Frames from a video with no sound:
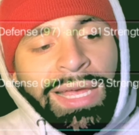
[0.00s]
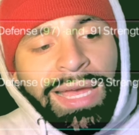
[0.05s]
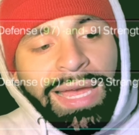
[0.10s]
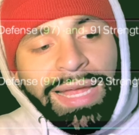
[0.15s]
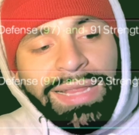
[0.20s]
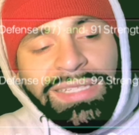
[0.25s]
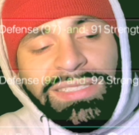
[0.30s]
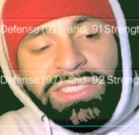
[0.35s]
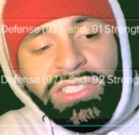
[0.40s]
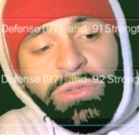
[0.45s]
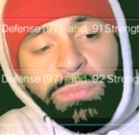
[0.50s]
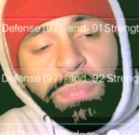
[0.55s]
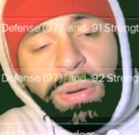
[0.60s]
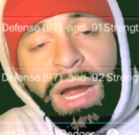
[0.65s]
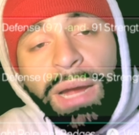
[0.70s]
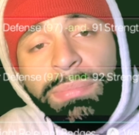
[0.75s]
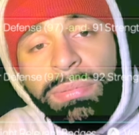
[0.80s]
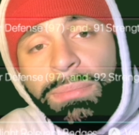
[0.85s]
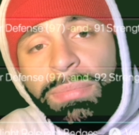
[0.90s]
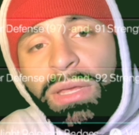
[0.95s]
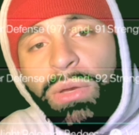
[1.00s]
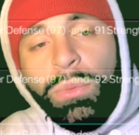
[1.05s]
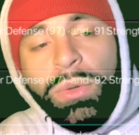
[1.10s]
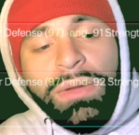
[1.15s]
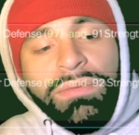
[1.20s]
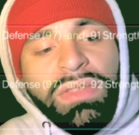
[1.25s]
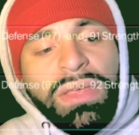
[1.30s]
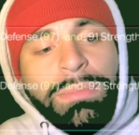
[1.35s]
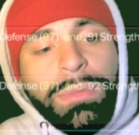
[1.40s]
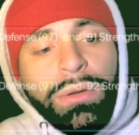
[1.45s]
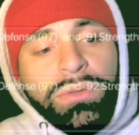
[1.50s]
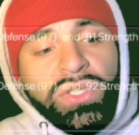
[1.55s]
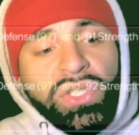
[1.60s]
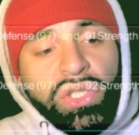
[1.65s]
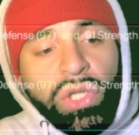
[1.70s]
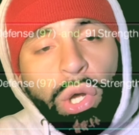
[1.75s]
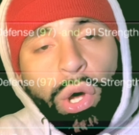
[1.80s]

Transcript: And this is probably one of the most